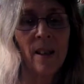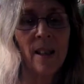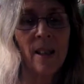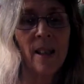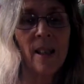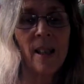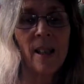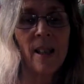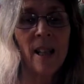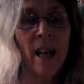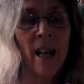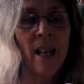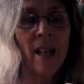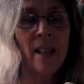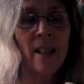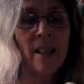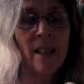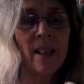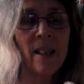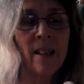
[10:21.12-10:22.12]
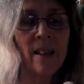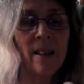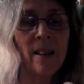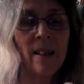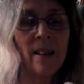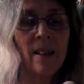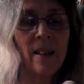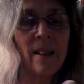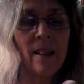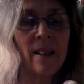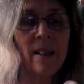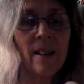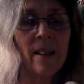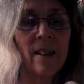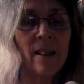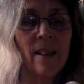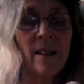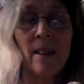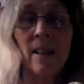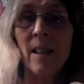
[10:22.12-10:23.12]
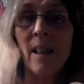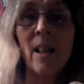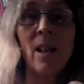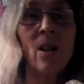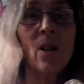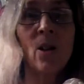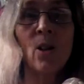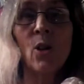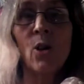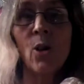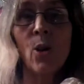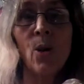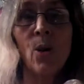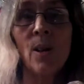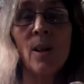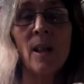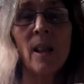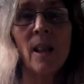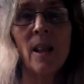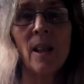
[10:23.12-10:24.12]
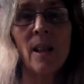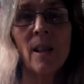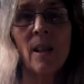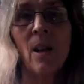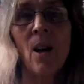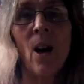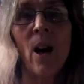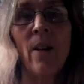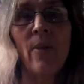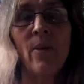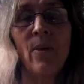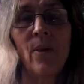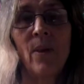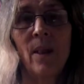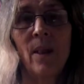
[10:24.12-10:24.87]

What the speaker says: snakes did not choose this life.